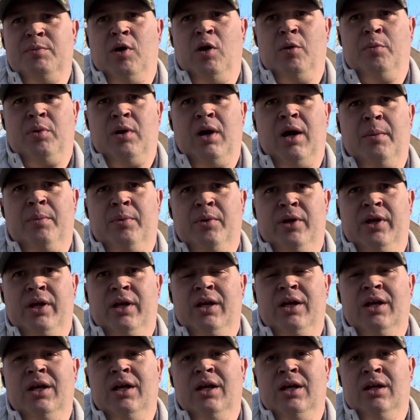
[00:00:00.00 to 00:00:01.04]
property
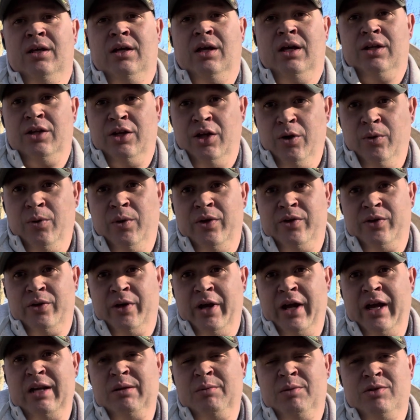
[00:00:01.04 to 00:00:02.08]
and no other
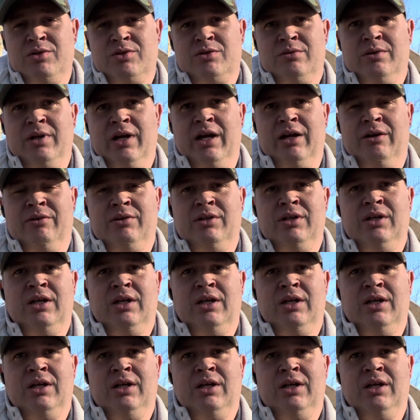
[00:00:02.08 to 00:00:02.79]
animals around,